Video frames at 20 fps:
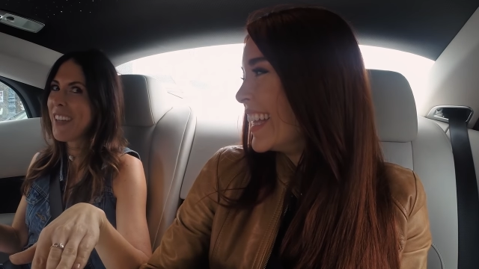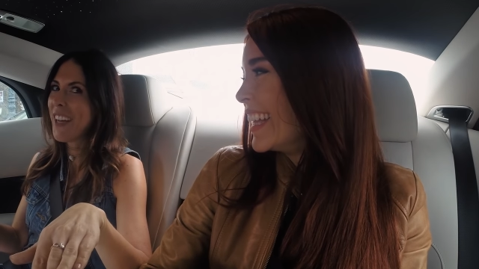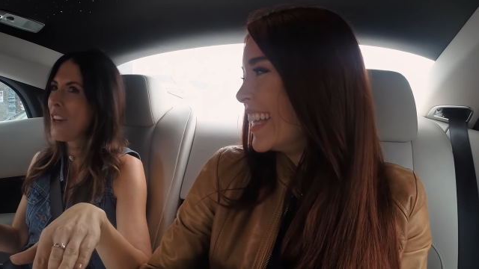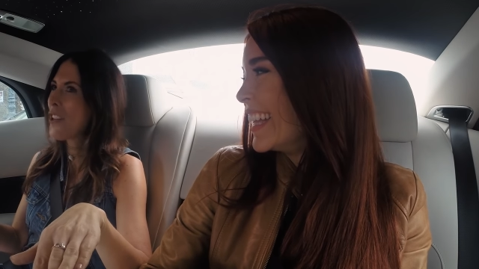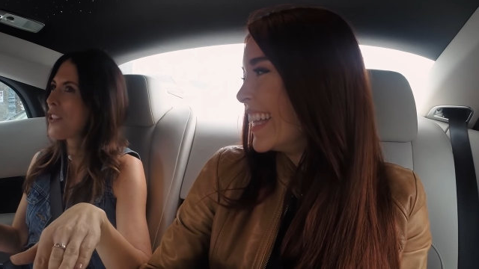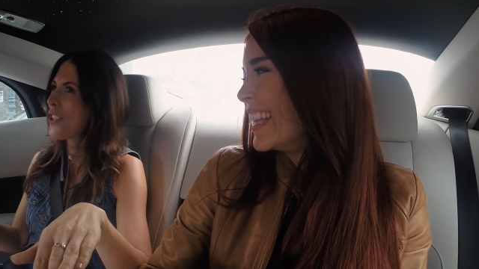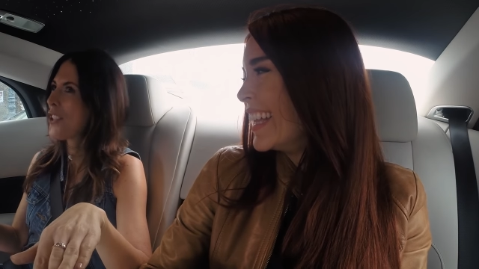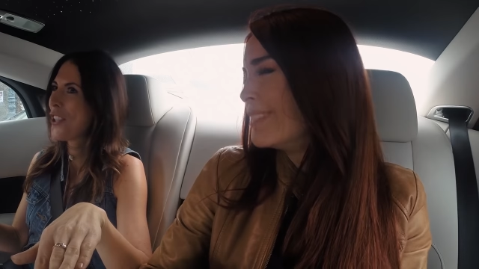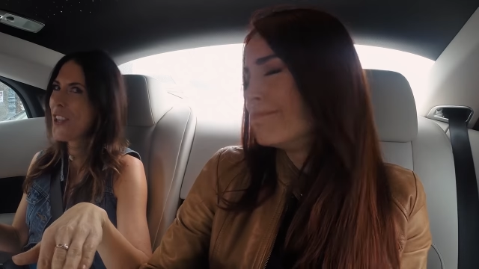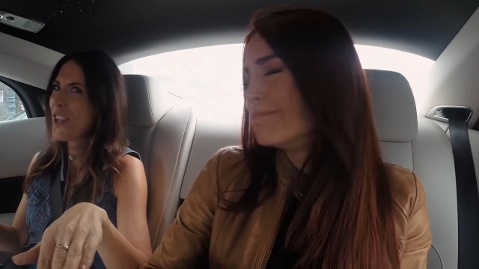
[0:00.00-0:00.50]

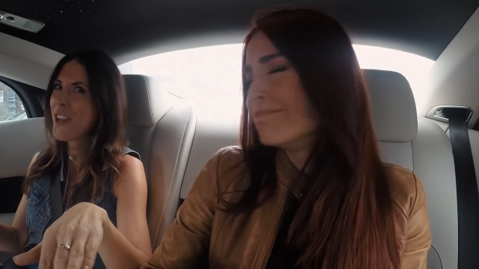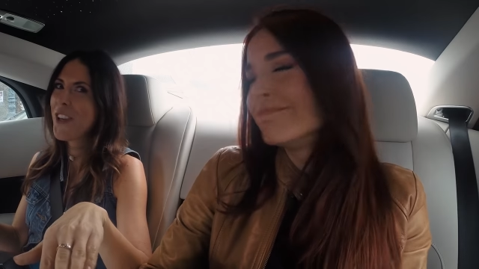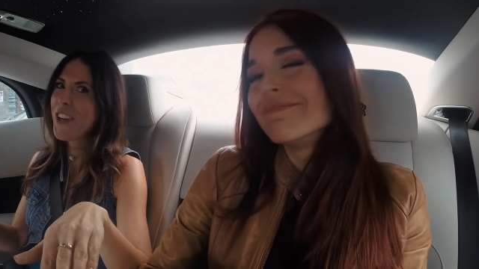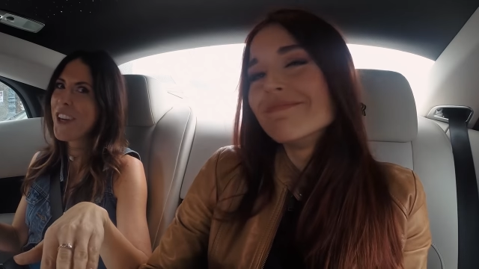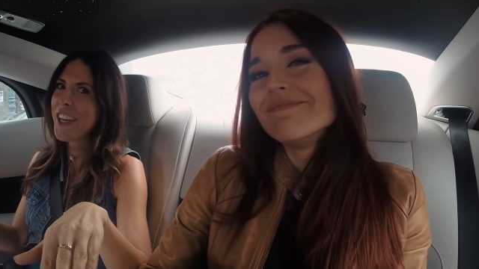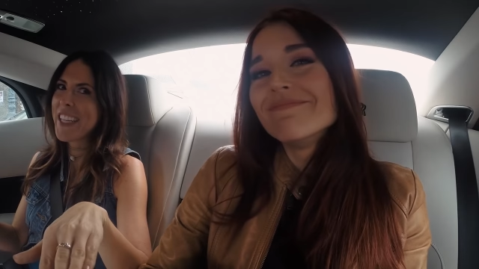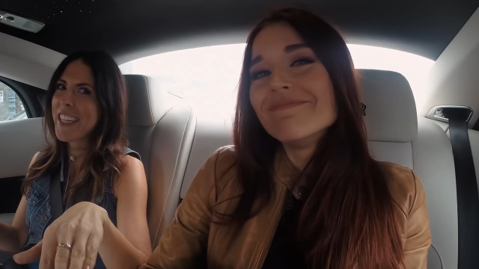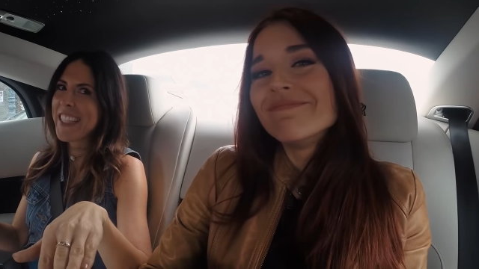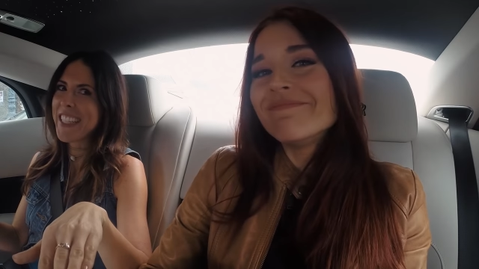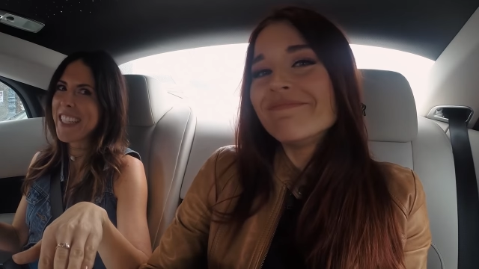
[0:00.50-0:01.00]
Speaker 1: but her
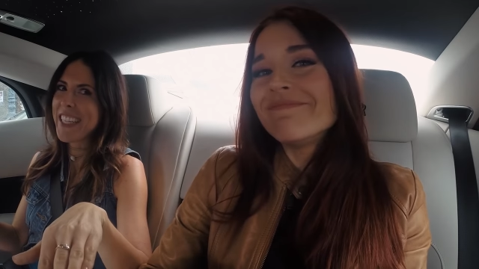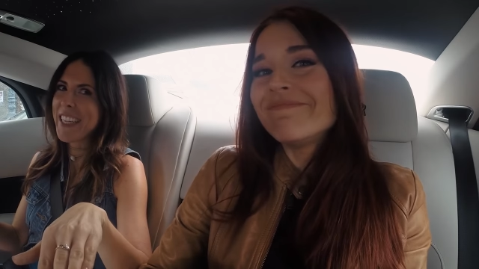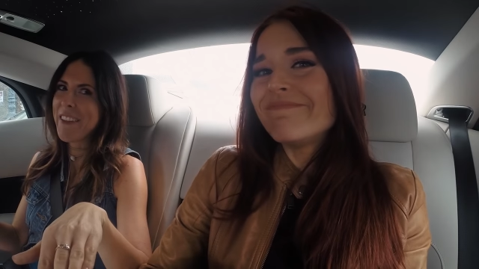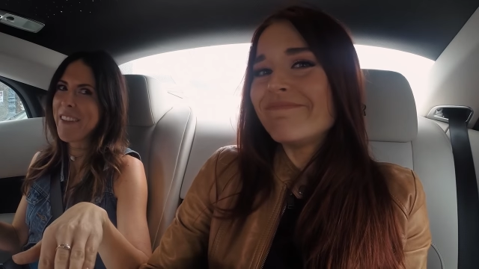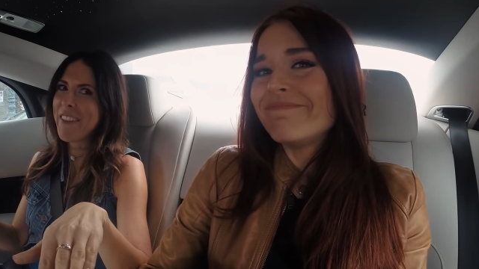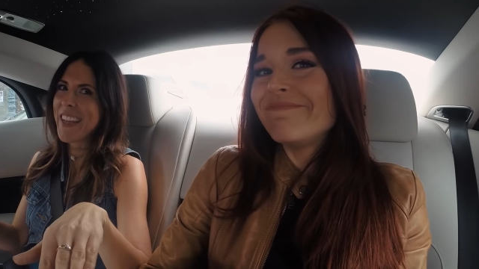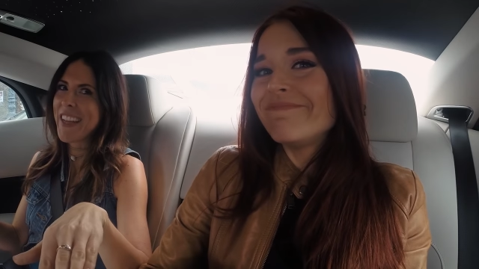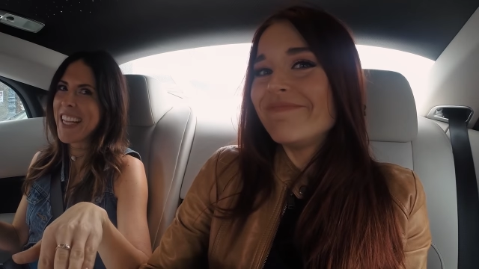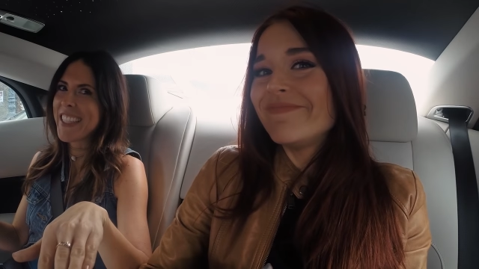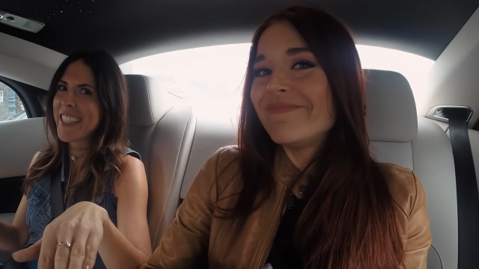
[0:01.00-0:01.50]
security
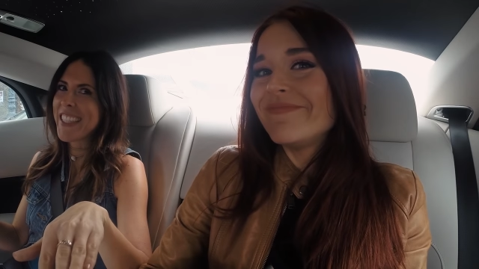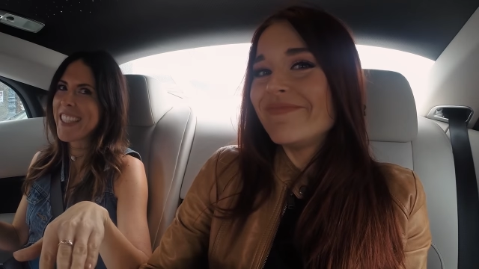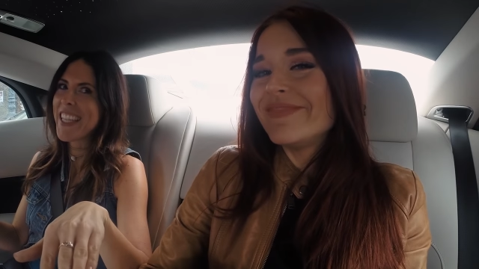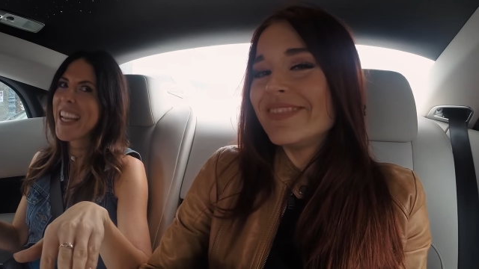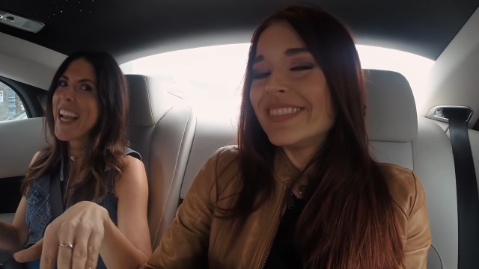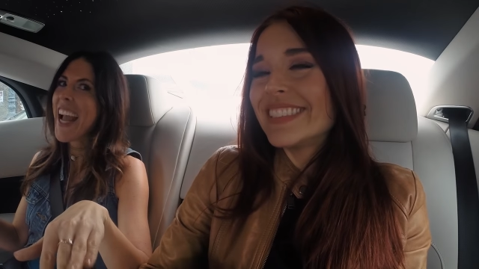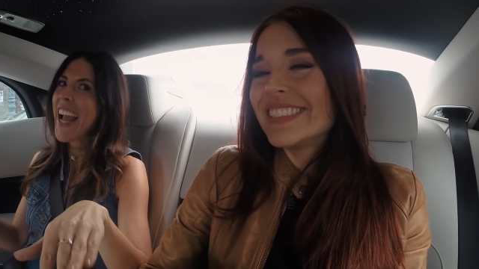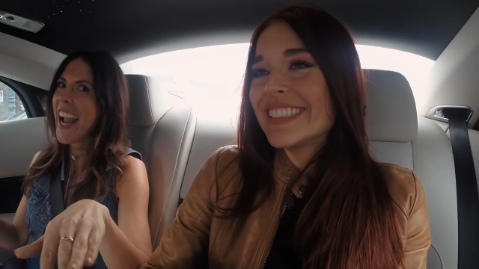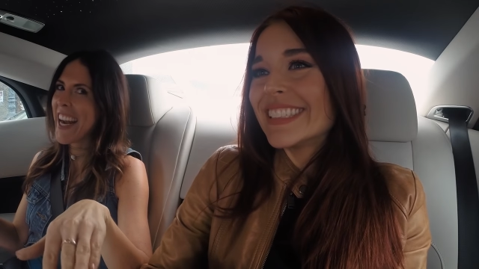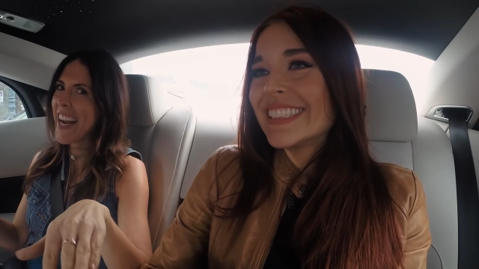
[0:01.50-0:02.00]
team has
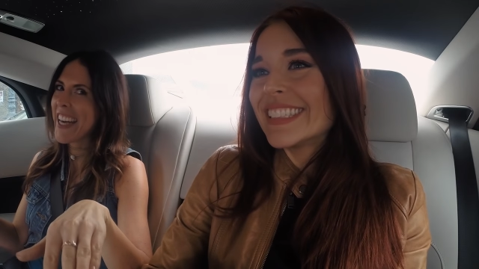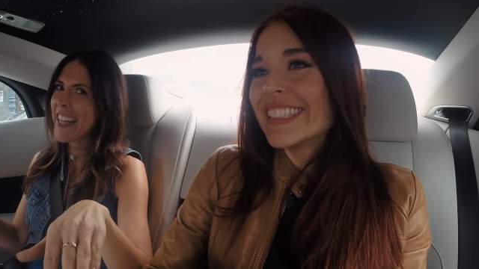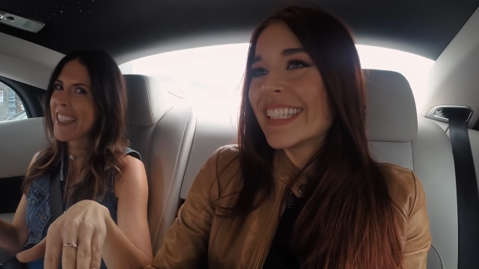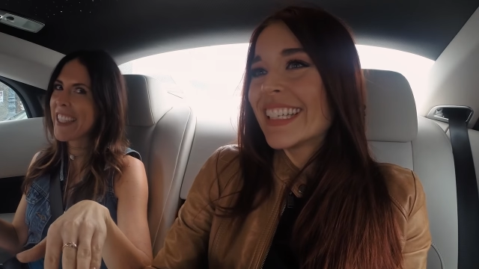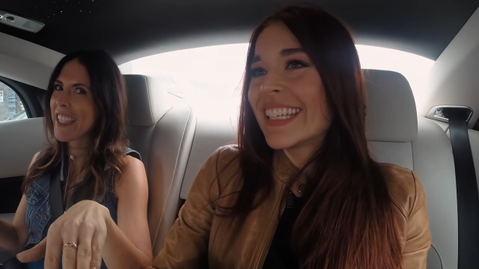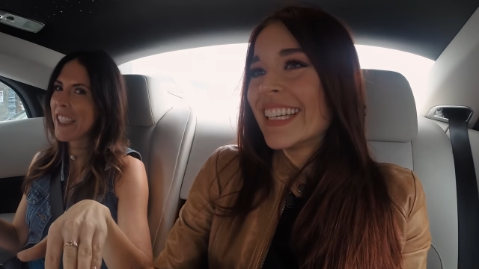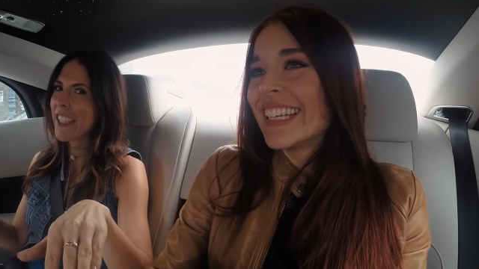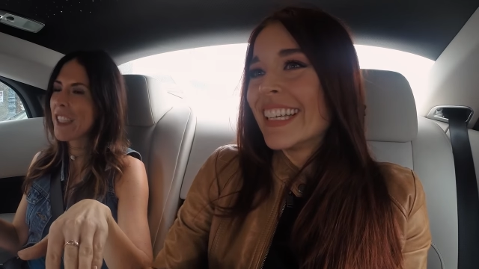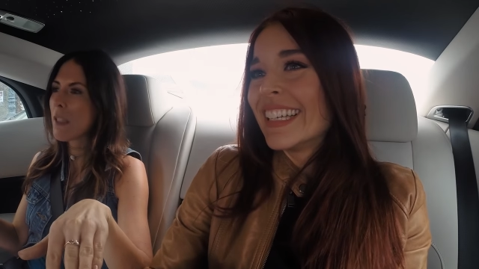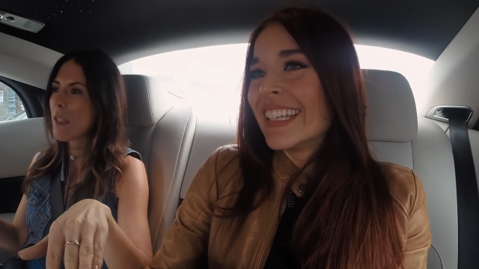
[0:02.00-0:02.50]

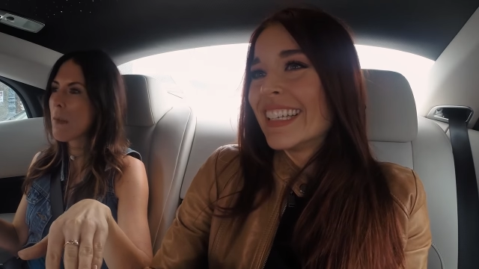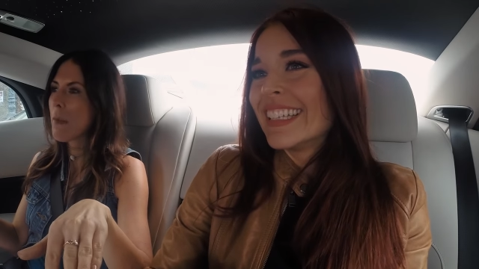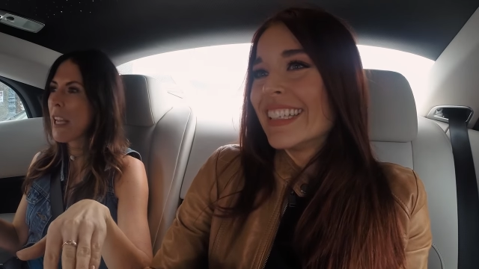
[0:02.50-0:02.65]
86